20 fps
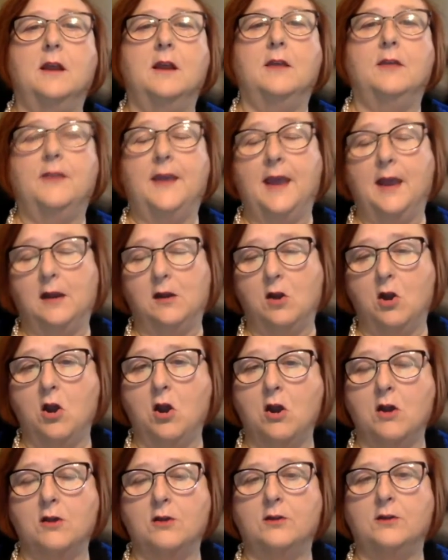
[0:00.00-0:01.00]
That
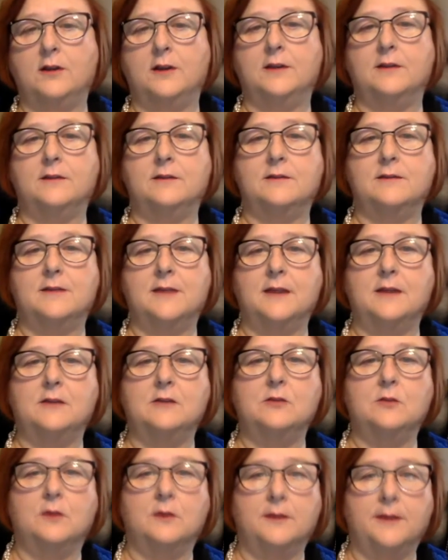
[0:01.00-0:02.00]
card is sent
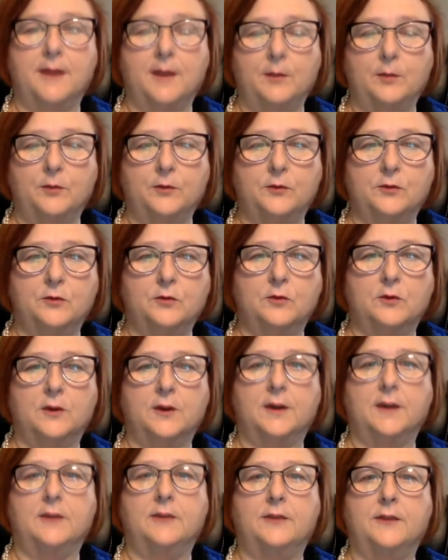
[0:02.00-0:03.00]
to a
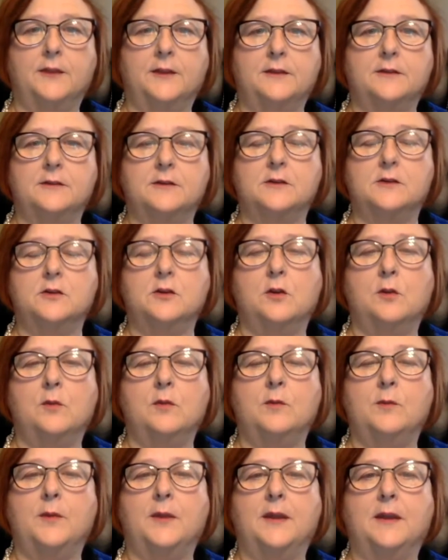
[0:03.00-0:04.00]
laboratory that's
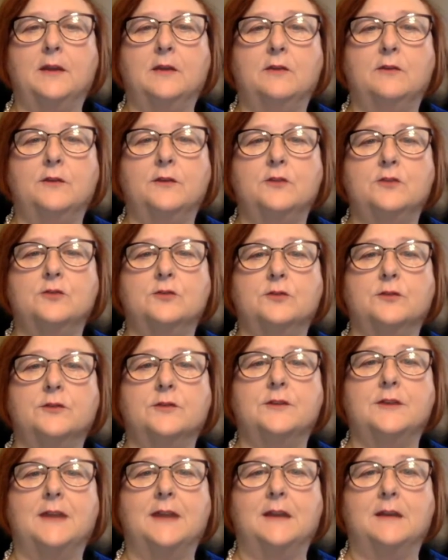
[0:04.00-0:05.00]
determined by individual
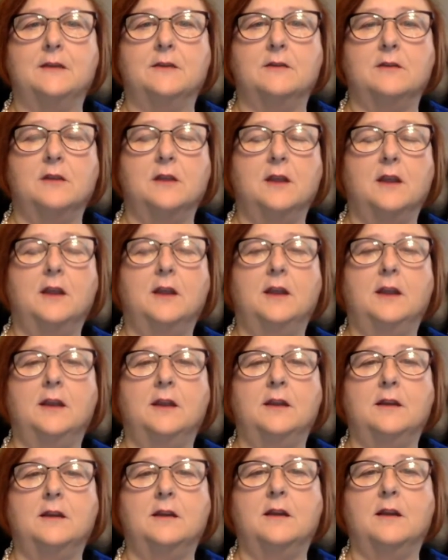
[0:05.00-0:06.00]
states.
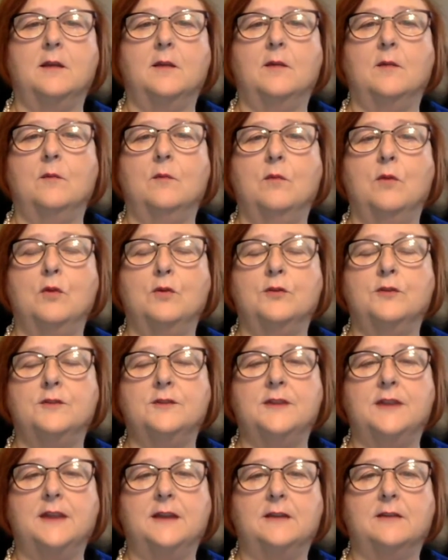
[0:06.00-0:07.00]
In most
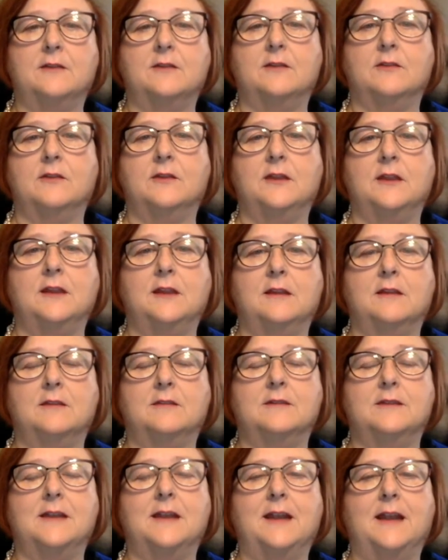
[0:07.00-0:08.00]
states, the
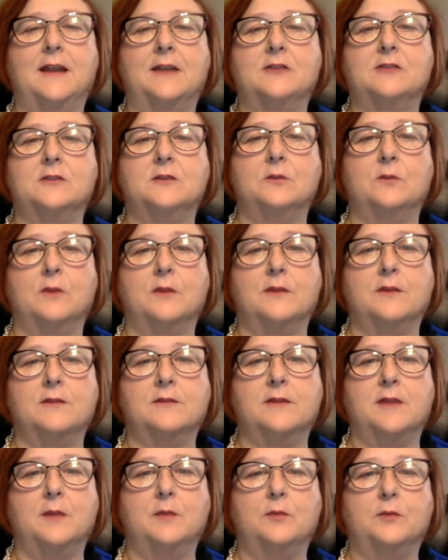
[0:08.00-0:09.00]
state actually runs the
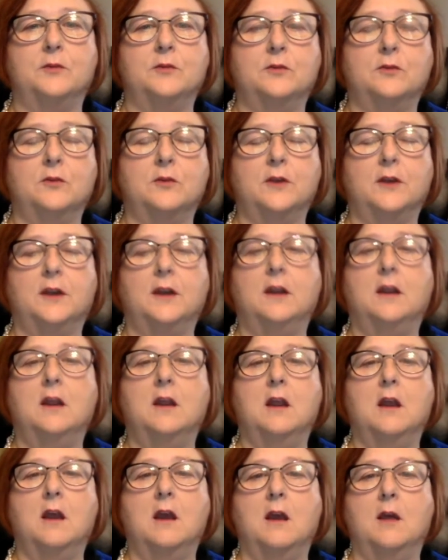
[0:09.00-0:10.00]
laboratory.
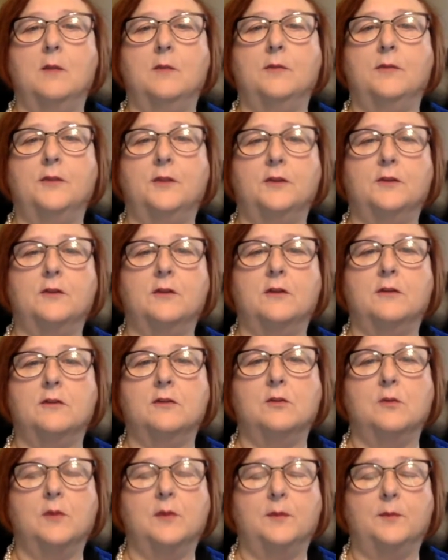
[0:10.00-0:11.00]
There's
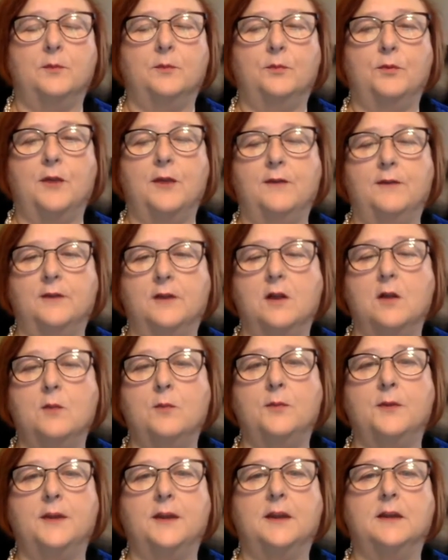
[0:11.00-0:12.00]
also a private
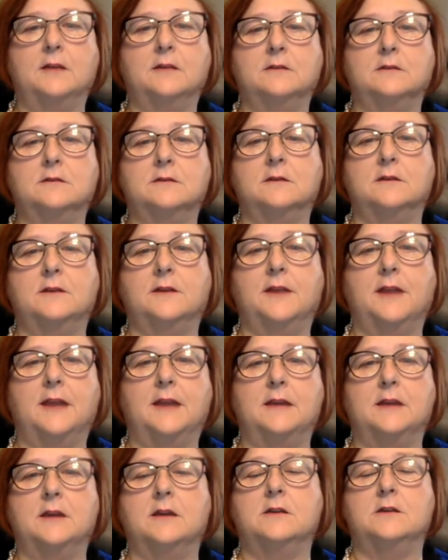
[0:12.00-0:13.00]
company that
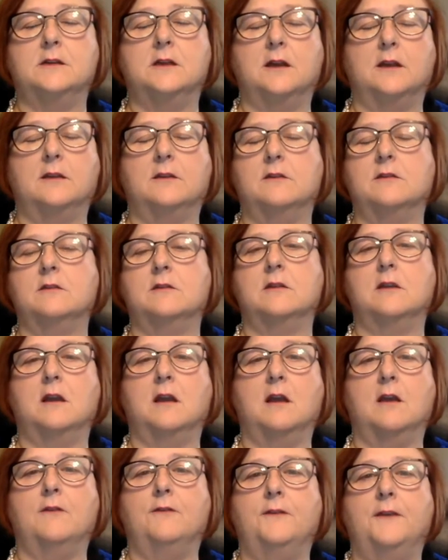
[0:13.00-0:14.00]
does
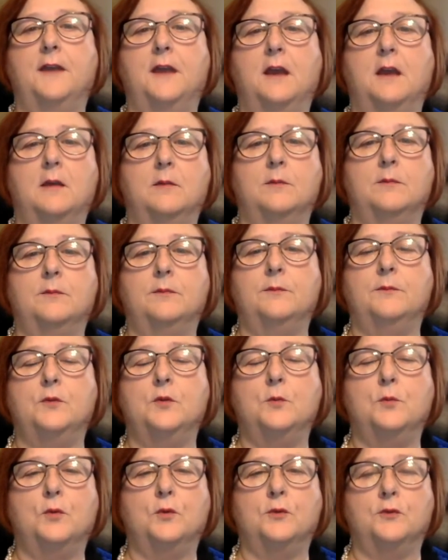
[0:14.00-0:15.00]

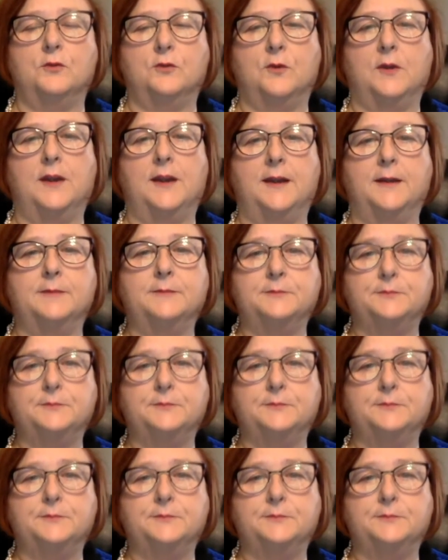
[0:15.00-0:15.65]
newborn screening.